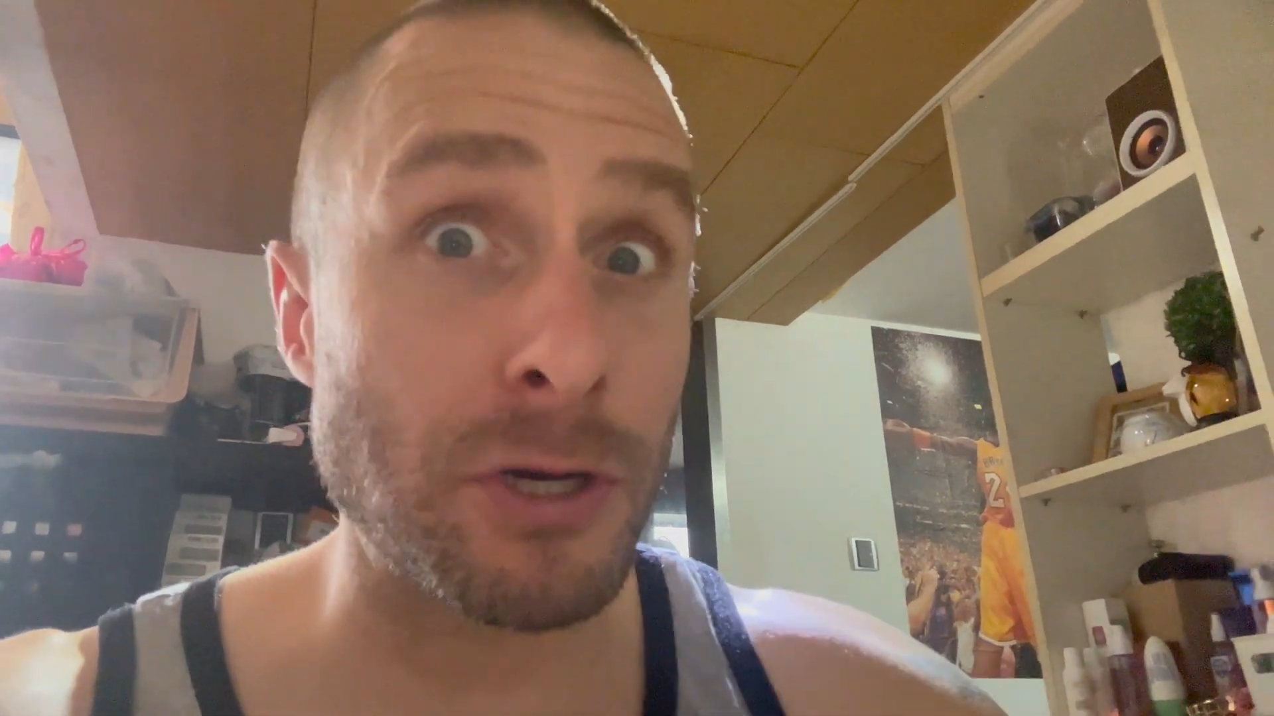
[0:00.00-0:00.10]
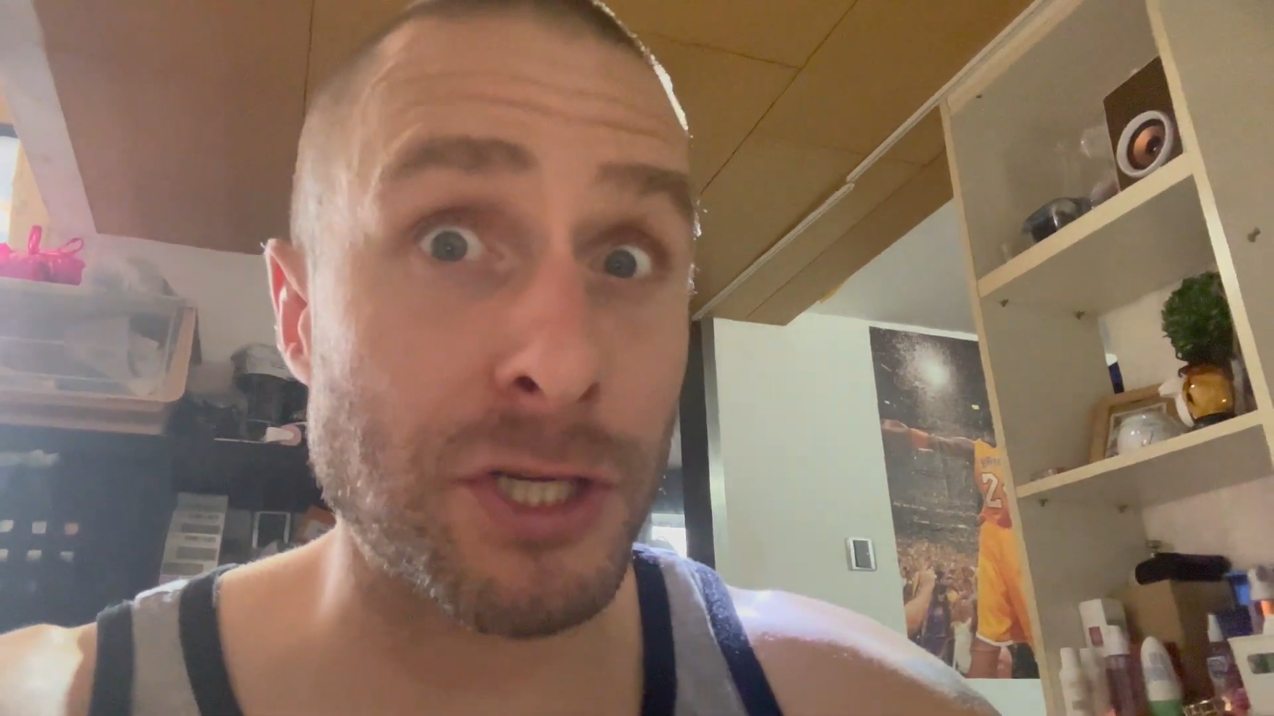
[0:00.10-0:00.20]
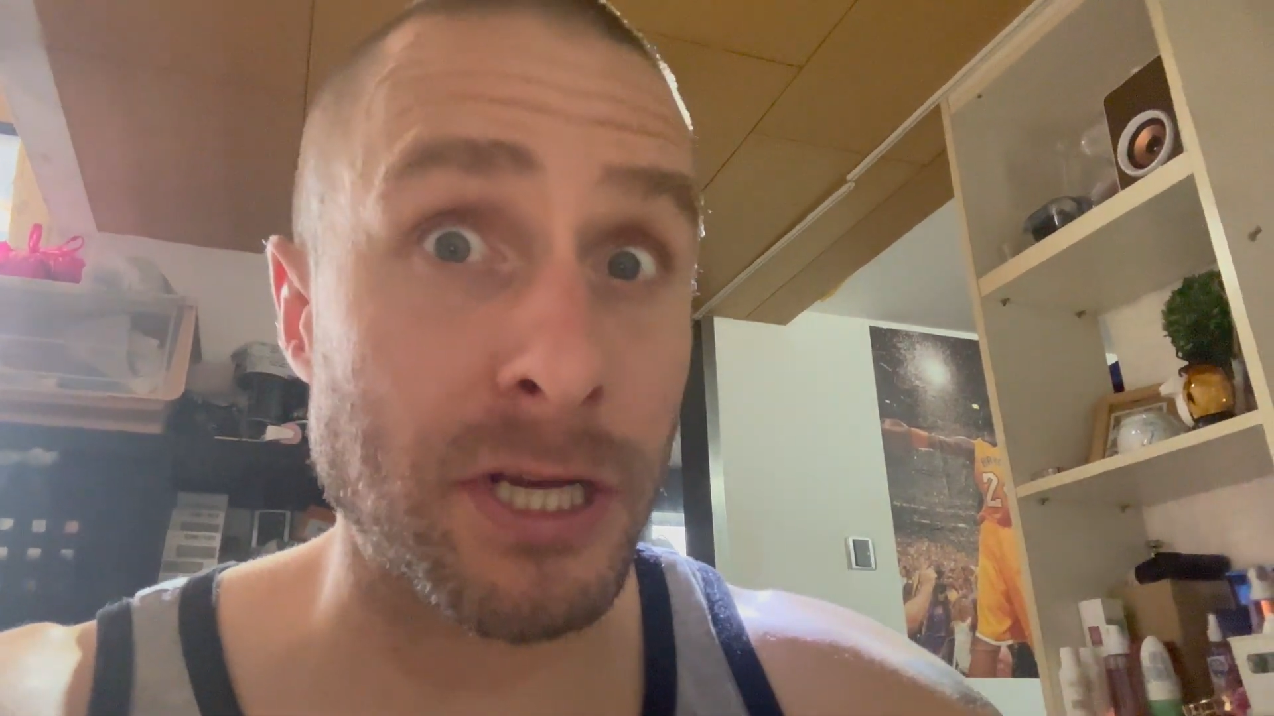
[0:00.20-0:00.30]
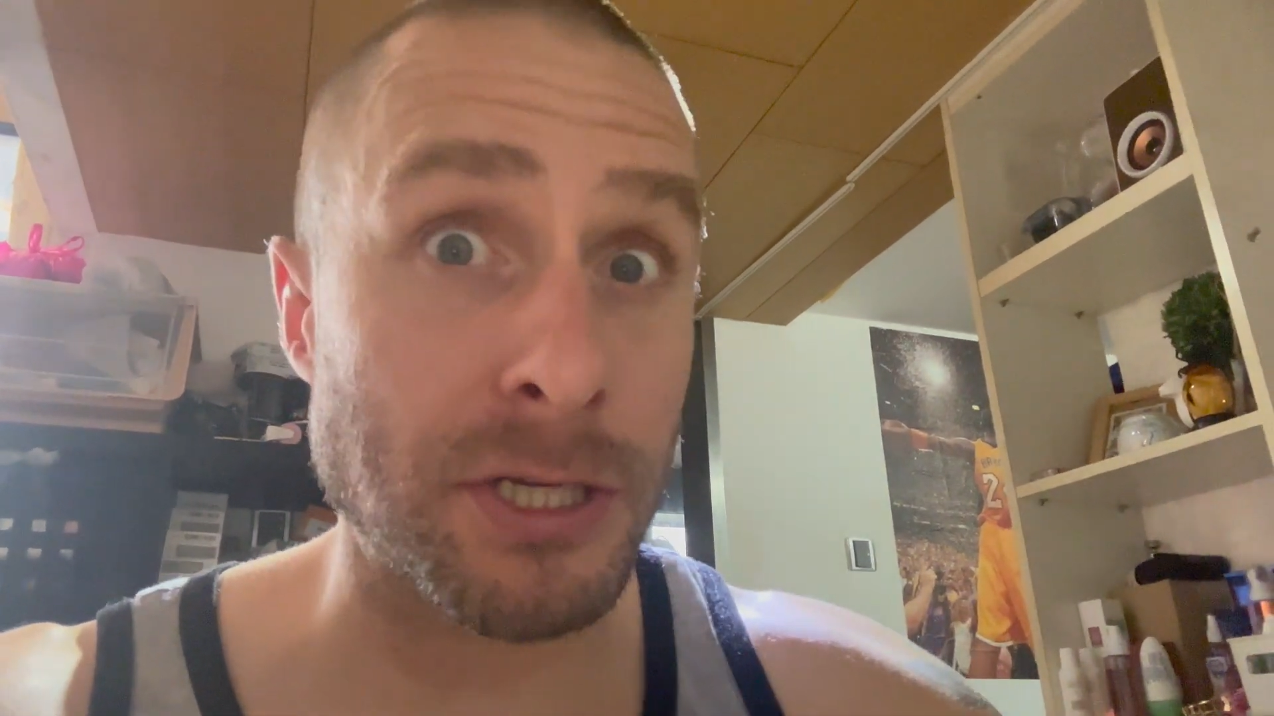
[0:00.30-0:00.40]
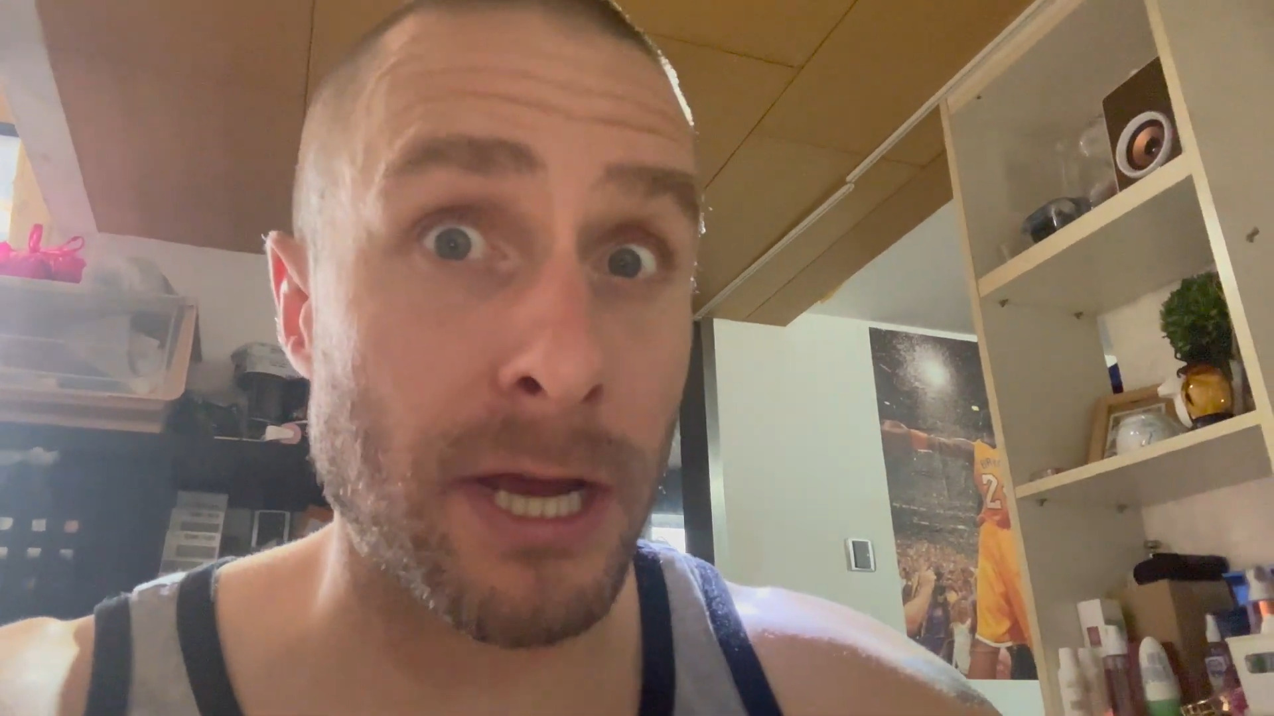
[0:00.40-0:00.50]

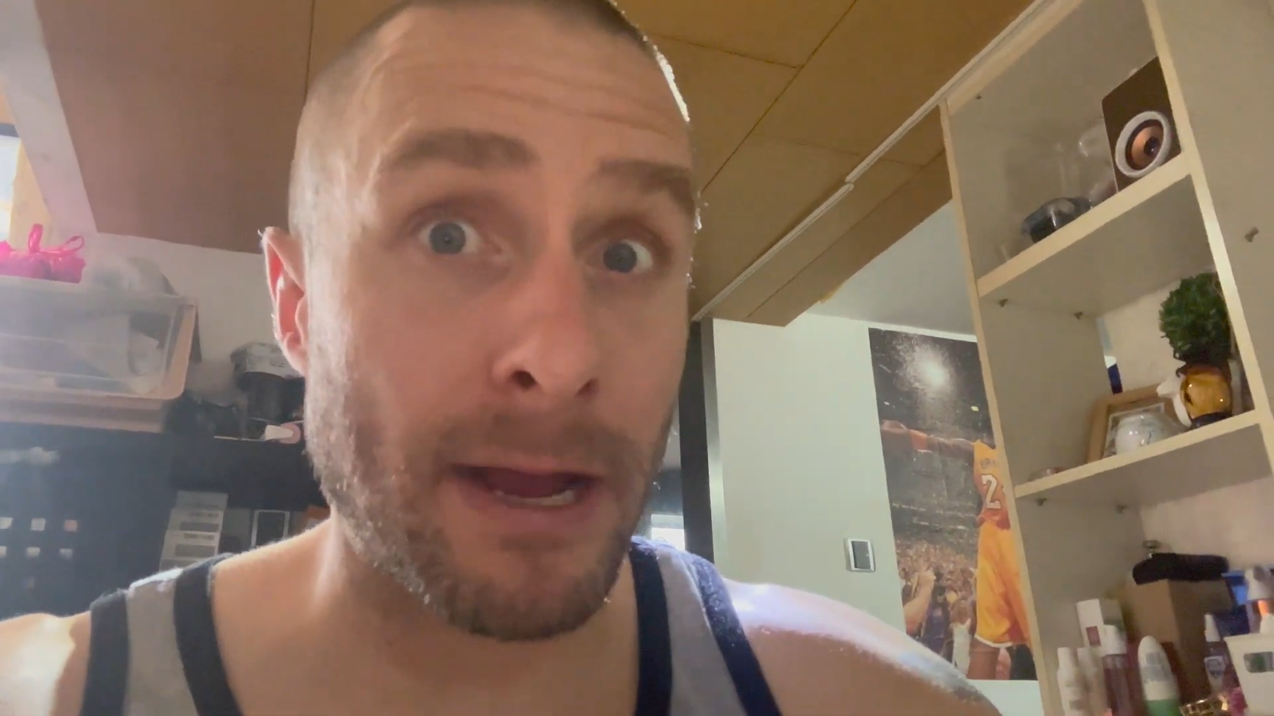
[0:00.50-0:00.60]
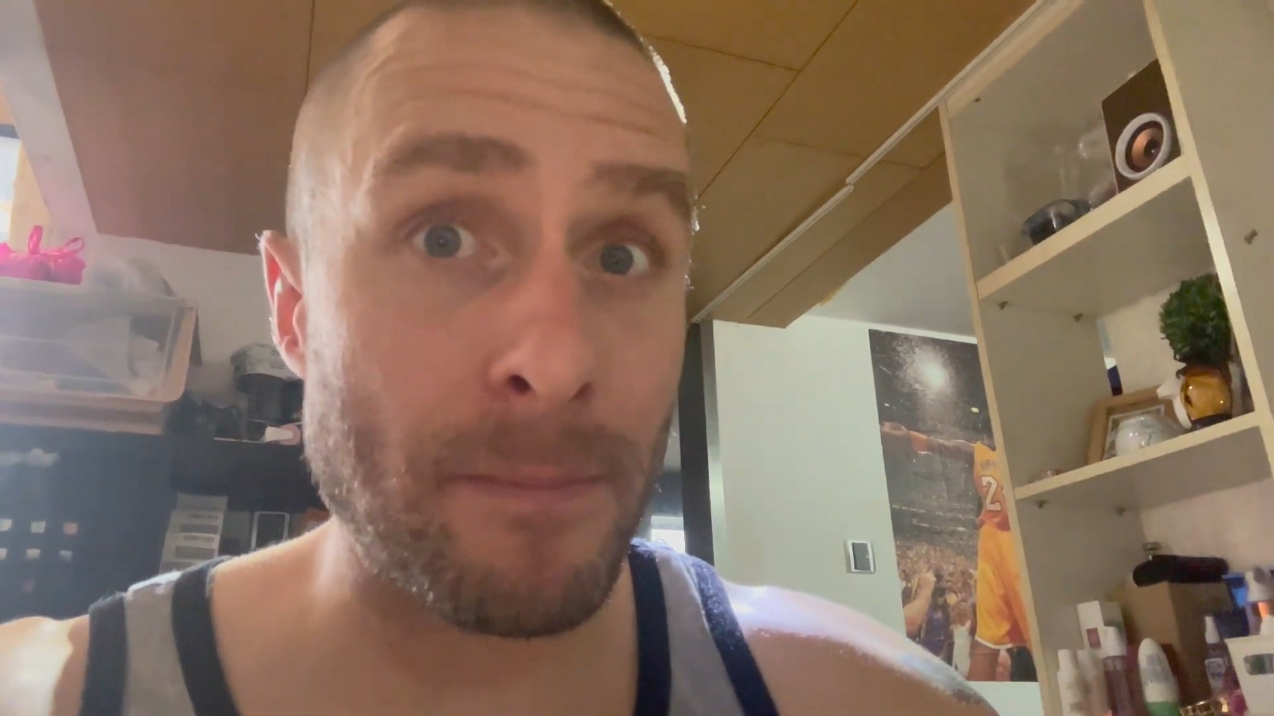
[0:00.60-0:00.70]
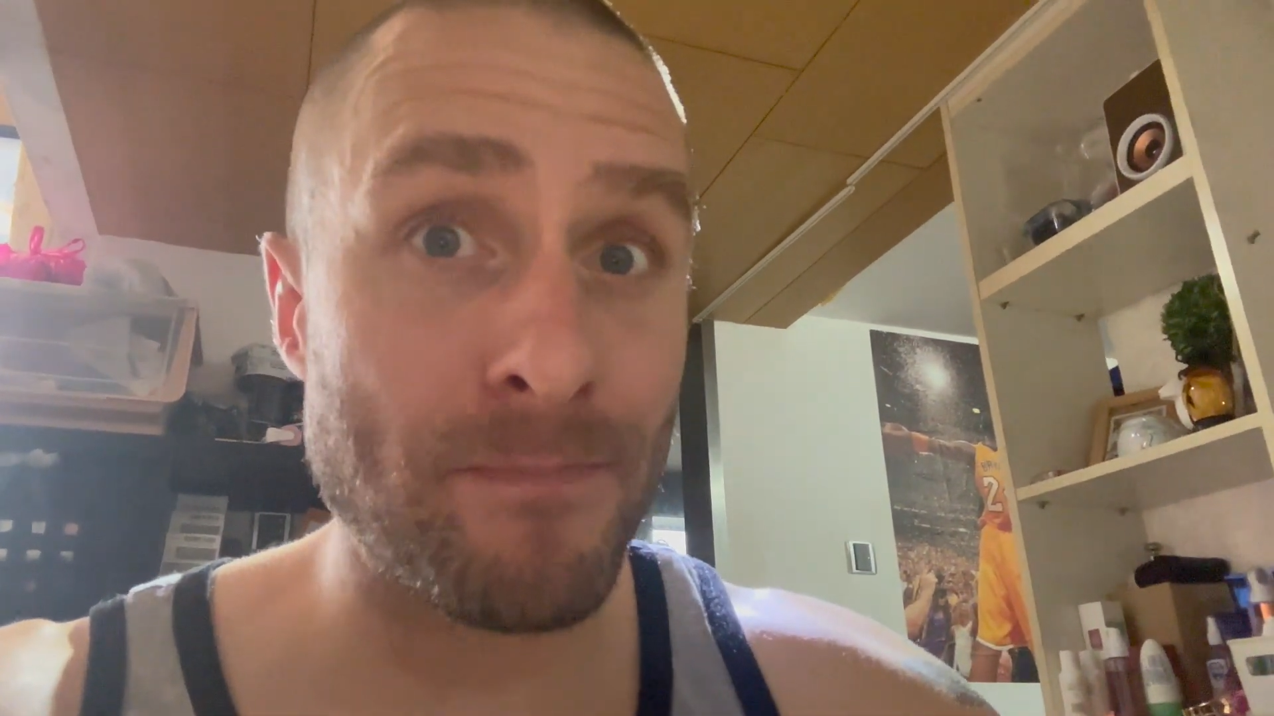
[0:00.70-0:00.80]
Shake Shack,